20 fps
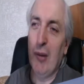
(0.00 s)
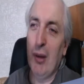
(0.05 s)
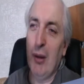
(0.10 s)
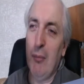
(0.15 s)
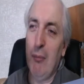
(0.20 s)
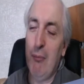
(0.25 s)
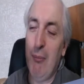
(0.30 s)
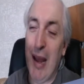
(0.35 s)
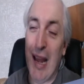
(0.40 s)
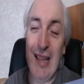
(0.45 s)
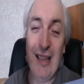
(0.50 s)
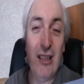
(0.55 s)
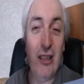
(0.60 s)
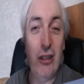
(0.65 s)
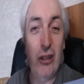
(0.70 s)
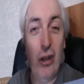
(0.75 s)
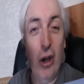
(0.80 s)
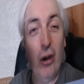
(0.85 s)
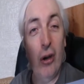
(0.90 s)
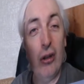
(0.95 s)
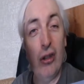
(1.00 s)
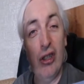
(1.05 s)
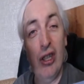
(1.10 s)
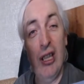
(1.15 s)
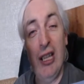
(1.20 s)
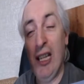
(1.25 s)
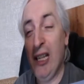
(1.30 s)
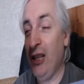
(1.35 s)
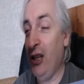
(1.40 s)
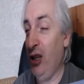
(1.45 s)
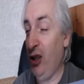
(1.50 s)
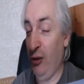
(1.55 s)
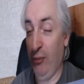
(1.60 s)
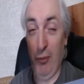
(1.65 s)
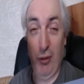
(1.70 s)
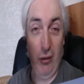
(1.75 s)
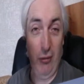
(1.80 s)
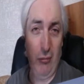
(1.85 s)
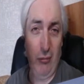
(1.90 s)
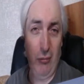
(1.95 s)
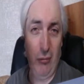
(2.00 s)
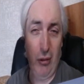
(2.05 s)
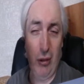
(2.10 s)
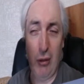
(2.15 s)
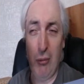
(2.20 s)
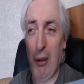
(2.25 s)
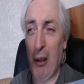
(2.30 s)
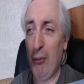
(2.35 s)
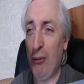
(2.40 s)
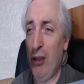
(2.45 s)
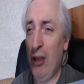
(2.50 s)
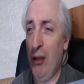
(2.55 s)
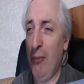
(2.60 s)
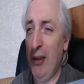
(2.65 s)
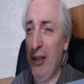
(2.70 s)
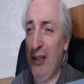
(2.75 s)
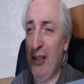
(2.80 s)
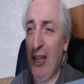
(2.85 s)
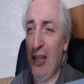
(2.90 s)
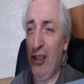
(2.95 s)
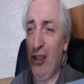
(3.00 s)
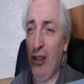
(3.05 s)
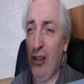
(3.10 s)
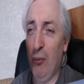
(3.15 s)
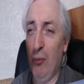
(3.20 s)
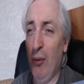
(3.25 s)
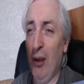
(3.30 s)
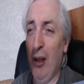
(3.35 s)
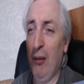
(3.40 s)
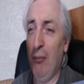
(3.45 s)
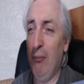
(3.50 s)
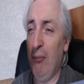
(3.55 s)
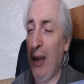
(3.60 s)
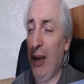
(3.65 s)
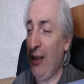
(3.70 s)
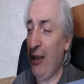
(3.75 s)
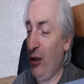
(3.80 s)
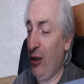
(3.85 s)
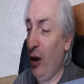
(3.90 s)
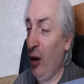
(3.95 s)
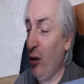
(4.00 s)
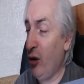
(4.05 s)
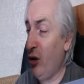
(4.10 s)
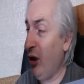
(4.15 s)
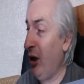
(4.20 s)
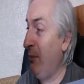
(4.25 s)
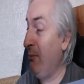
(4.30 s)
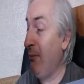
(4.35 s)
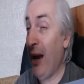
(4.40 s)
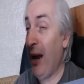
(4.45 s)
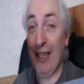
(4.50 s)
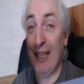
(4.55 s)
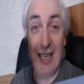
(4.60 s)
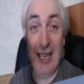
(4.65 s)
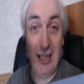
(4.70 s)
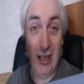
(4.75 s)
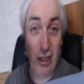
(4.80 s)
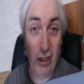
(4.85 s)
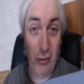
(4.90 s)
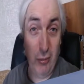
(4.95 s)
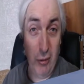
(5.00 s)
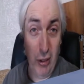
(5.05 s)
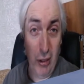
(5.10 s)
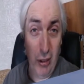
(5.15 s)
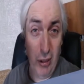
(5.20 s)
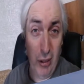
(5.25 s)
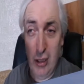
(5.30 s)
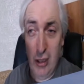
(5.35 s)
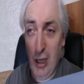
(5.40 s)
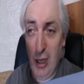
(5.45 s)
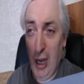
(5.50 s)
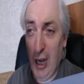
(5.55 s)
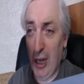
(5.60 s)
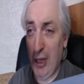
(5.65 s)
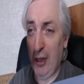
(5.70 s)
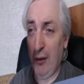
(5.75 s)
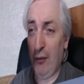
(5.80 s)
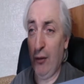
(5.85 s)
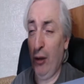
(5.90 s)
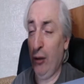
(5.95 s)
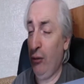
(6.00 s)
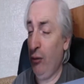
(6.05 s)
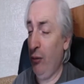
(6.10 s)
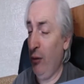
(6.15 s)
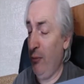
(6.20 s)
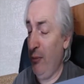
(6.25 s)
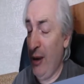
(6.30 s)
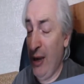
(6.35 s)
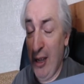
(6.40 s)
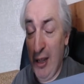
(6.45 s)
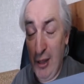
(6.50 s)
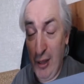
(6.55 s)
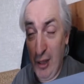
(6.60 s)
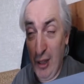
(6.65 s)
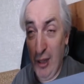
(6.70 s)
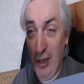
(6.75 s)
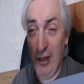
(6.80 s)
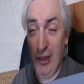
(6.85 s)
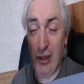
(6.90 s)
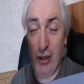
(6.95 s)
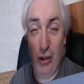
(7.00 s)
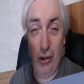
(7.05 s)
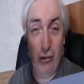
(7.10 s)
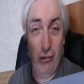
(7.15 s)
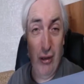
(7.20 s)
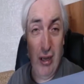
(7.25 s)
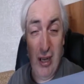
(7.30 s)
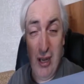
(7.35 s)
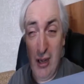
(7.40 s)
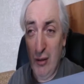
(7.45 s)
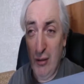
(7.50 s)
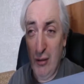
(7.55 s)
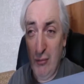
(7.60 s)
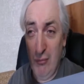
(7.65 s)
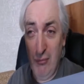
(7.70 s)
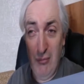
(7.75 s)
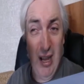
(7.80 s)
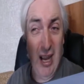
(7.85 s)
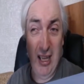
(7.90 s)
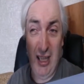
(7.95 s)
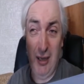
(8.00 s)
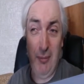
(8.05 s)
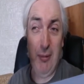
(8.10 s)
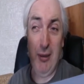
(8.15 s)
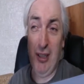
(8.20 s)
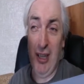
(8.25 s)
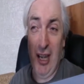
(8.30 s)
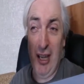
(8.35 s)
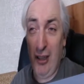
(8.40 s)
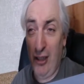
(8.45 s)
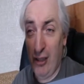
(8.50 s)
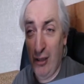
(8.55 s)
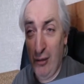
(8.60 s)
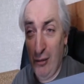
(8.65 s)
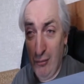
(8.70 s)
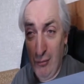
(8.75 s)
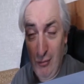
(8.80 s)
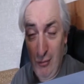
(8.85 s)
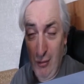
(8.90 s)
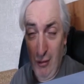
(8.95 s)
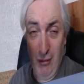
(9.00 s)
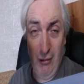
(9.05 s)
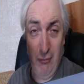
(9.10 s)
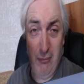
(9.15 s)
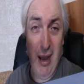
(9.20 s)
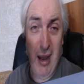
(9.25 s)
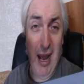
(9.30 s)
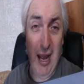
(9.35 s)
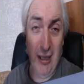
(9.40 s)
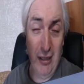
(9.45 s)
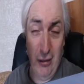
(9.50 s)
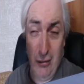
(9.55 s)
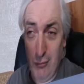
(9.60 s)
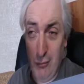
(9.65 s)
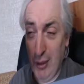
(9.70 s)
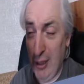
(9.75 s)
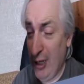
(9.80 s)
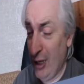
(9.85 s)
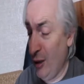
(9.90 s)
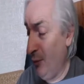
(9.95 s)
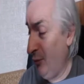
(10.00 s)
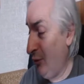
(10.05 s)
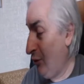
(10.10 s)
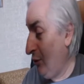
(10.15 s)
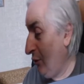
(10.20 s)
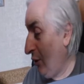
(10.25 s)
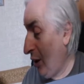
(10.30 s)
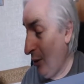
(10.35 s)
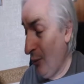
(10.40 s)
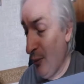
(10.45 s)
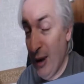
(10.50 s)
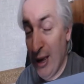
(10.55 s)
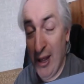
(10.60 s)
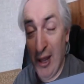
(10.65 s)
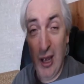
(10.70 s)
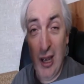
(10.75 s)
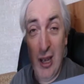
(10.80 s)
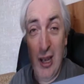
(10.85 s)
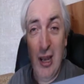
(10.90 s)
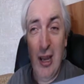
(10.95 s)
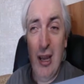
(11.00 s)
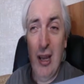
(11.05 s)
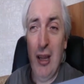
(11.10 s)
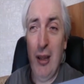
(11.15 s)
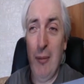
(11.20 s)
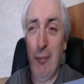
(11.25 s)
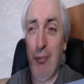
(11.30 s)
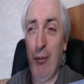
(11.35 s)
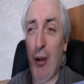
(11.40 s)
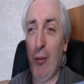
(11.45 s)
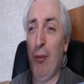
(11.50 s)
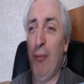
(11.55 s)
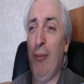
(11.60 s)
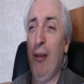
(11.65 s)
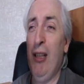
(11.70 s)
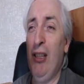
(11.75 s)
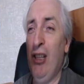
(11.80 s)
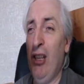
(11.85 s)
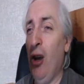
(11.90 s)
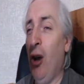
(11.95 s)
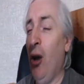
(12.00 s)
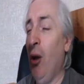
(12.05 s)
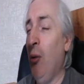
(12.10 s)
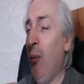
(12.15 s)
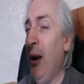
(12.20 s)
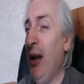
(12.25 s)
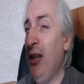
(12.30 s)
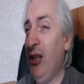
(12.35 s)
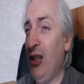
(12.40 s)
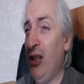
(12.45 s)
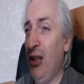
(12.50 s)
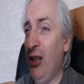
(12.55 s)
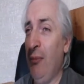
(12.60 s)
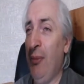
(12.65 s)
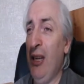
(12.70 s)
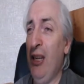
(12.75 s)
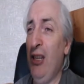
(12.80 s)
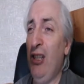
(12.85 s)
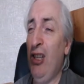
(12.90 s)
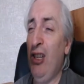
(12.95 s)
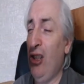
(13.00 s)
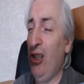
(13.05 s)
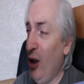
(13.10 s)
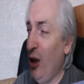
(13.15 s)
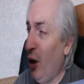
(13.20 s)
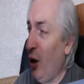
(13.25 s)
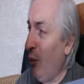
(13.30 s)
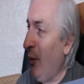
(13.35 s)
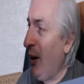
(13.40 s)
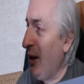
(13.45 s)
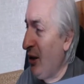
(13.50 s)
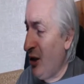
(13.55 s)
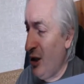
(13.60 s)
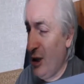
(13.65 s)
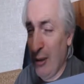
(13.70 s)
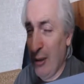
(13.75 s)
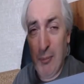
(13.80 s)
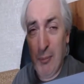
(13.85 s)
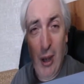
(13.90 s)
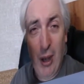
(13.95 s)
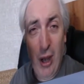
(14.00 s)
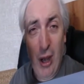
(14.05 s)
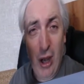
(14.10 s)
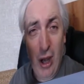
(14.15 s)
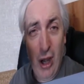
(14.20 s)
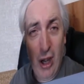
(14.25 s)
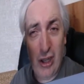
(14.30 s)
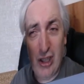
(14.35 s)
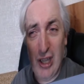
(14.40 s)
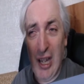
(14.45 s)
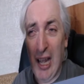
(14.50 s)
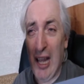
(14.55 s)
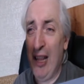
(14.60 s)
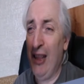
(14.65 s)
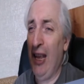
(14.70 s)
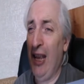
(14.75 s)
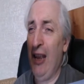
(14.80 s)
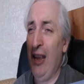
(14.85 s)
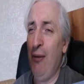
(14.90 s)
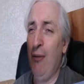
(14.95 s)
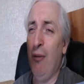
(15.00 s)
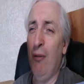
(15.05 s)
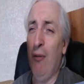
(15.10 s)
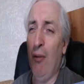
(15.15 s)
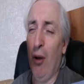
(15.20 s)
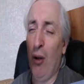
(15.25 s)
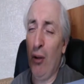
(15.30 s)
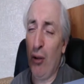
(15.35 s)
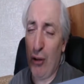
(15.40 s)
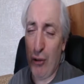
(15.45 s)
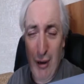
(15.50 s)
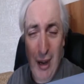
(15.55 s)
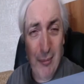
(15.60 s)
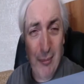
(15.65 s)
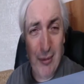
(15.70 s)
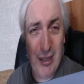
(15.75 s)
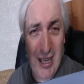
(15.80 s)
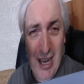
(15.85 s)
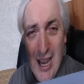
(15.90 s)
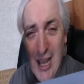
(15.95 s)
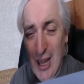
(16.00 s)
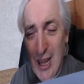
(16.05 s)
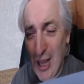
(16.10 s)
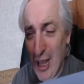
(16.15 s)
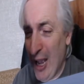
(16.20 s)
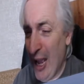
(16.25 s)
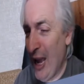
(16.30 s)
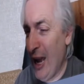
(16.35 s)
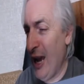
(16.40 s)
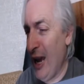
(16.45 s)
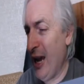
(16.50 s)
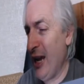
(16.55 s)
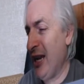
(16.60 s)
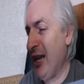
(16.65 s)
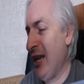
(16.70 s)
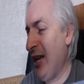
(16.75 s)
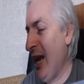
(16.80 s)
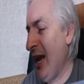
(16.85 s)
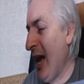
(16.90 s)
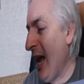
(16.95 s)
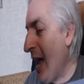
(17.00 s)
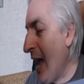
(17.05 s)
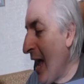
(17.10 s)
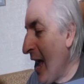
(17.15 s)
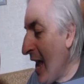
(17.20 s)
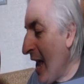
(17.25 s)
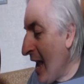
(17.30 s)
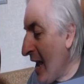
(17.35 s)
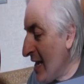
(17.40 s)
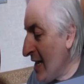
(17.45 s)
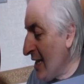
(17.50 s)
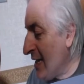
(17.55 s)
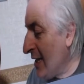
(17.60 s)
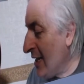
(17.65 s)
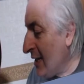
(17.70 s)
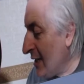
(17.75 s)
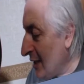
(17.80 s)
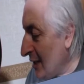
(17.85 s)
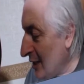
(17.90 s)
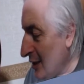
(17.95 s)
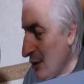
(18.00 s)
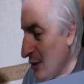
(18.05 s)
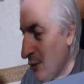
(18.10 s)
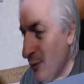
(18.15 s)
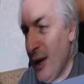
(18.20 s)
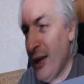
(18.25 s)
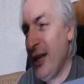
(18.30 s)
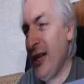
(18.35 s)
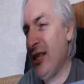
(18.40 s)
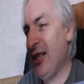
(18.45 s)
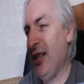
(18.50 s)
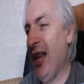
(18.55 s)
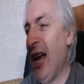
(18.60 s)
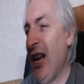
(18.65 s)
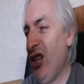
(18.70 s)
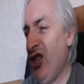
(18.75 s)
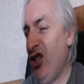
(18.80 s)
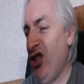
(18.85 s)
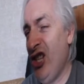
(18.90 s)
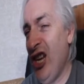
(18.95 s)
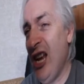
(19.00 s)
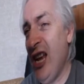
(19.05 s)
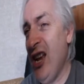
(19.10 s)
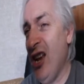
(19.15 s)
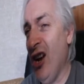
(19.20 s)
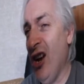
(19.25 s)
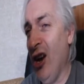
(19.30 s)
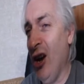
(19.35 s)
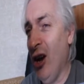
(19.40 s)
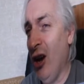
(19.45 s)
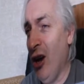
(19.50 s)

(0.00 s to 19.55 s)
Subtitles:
Mad dogs and Englishmen go out in the midday sun. Well, mad dogs and mad Englishmen. And I've got to admit that this country, 90% are mad when it comes to hot weather. The problem is they all went to the beaches, they all went to the parks, and they were all crammed together again. We had this last year.